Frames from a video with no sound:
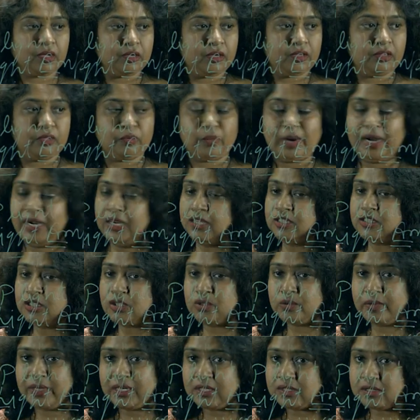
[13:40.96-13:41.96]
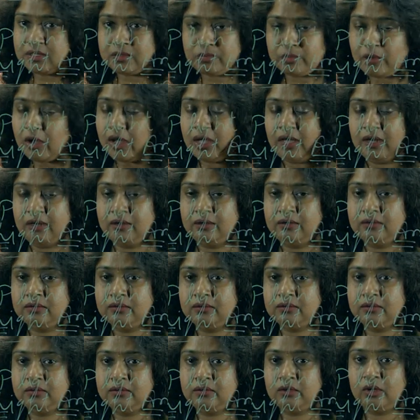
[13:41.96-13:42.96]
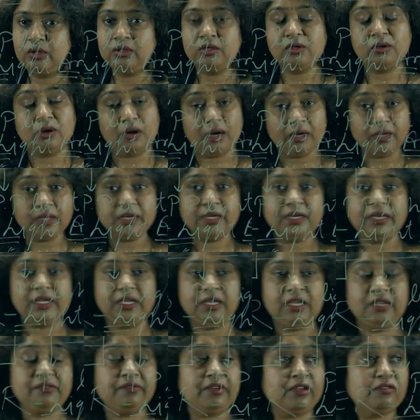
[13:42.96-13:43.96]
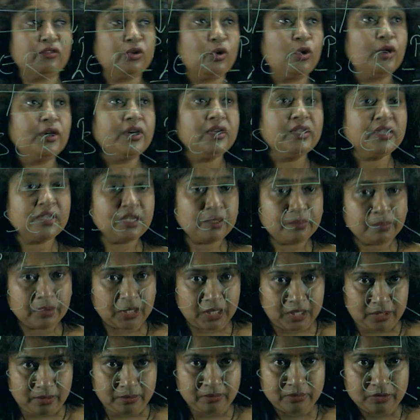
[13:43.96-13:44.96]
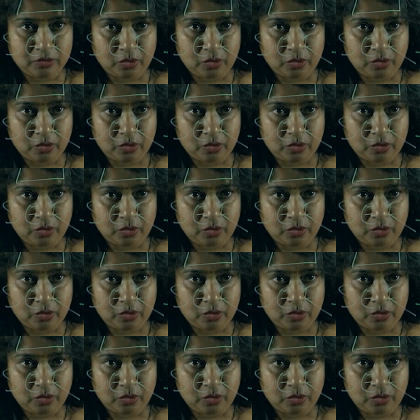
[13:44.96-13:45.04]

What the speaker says: The wattage is very small. On the contrary, if I am an ordinary bulb,